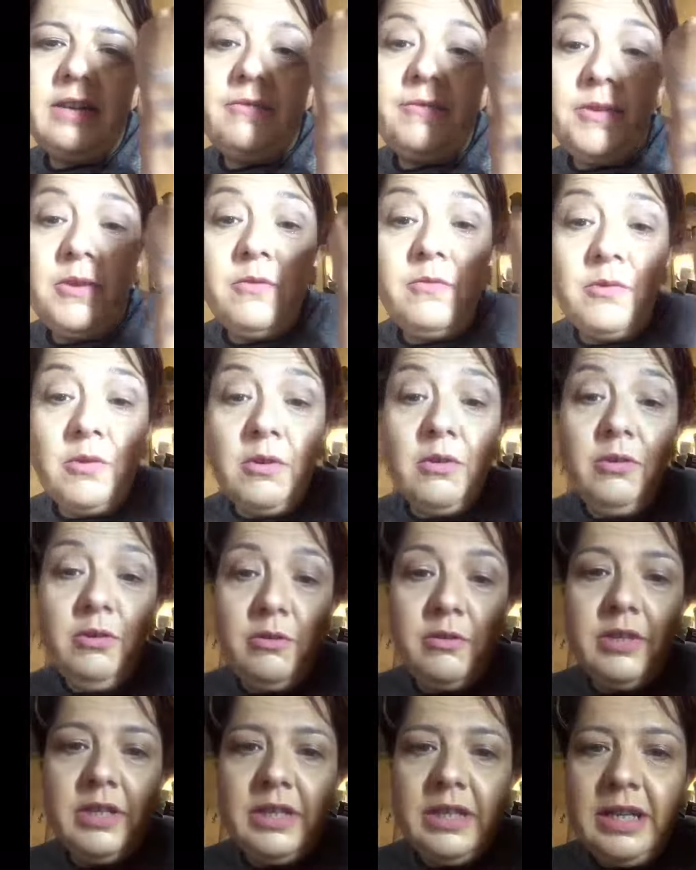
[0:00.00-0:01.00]
if you've got
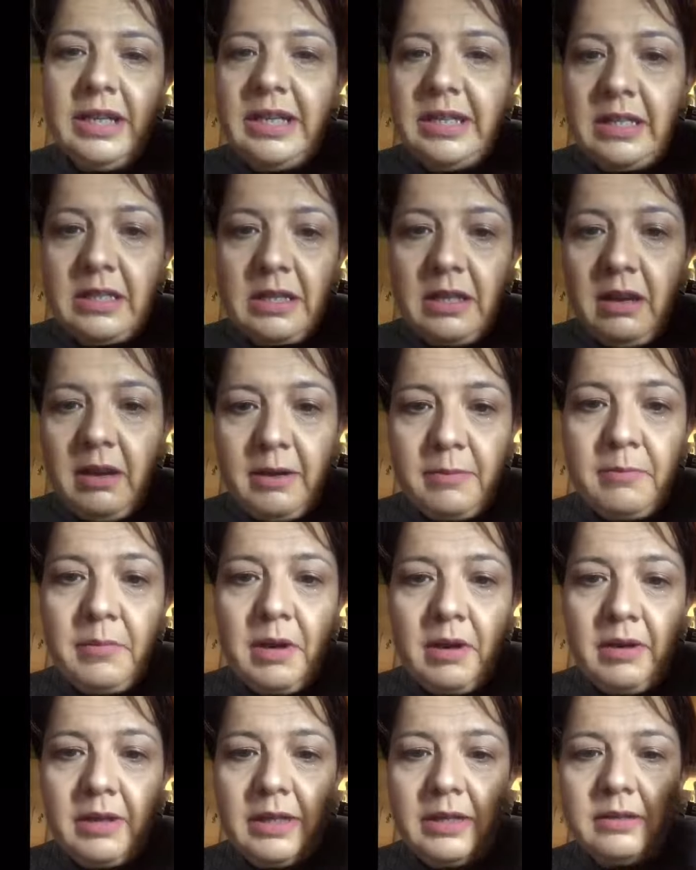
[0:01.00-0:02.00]
hooded lids like
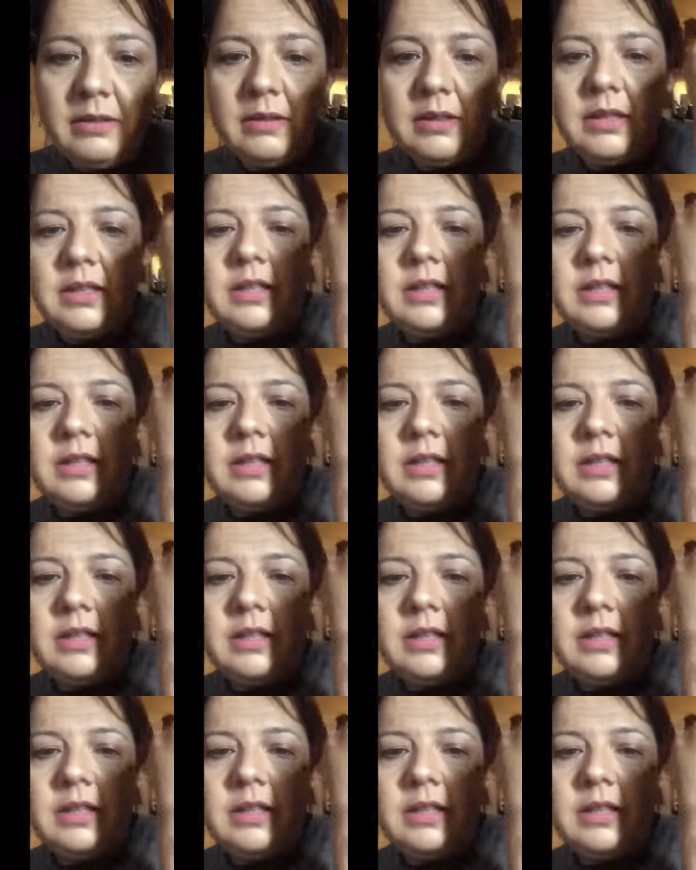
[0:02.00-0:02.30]
mine,